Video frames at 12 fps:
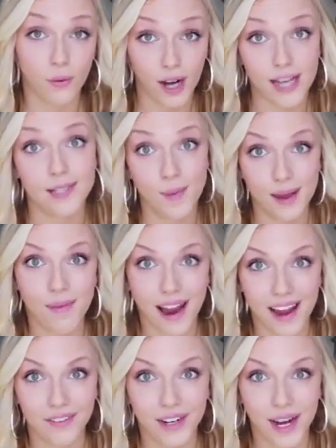what has been my
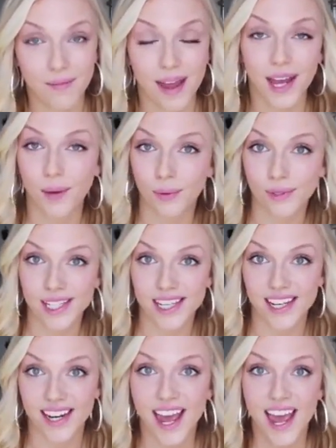everyday makeup
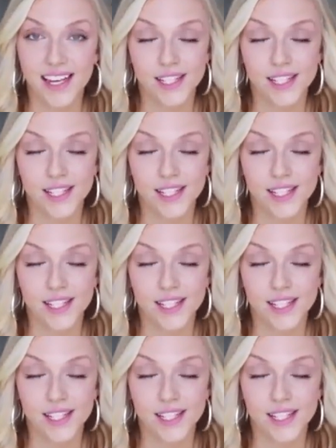routine.